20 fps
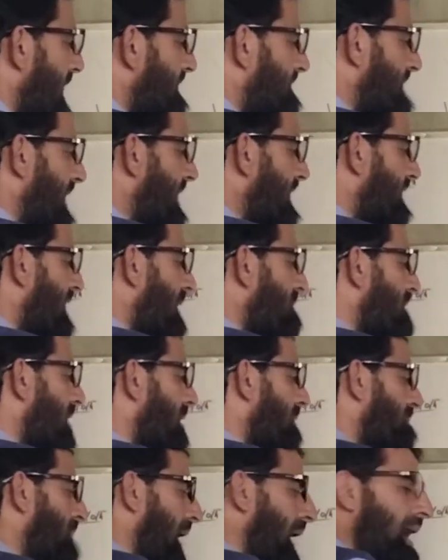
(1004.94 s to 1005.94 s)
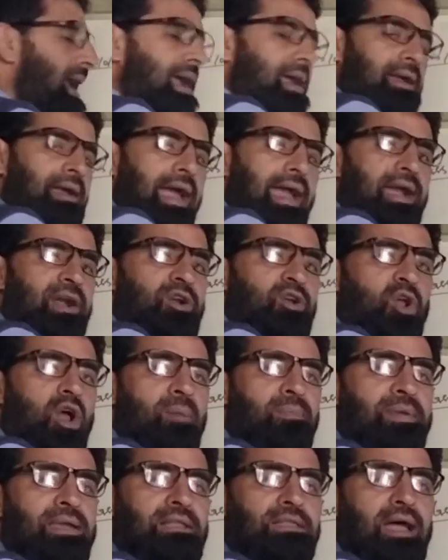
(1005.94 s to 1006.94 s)
then coming back and
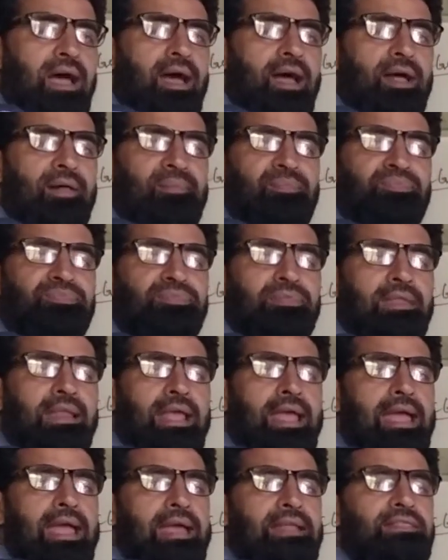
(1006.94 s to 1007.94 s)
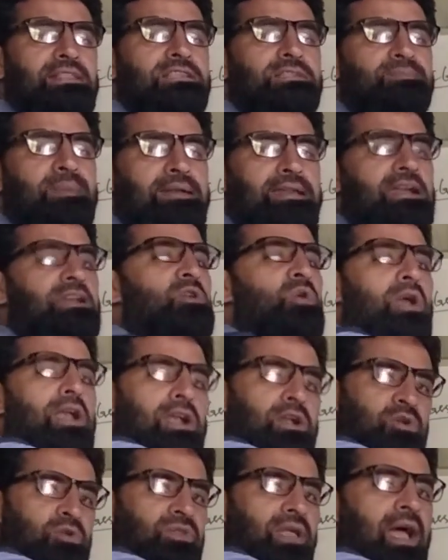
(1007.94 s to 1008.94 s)
dropping this potato
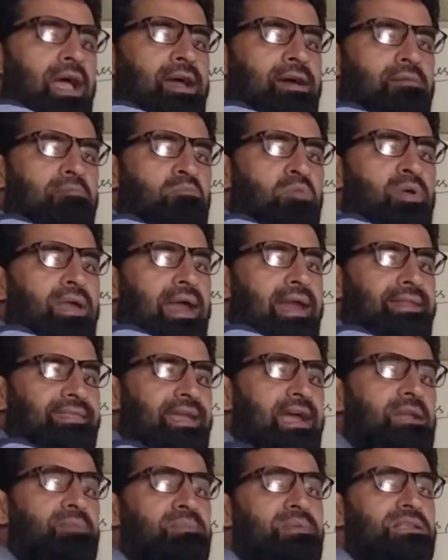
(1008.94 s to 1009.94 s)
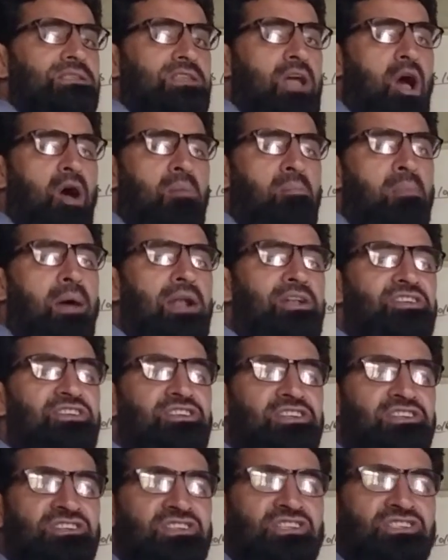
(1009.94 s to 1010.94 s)
into the bucket. That means how much
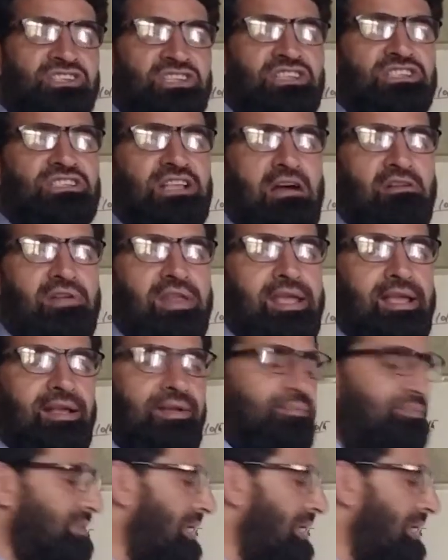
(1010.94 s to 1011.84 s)
distance he is covering.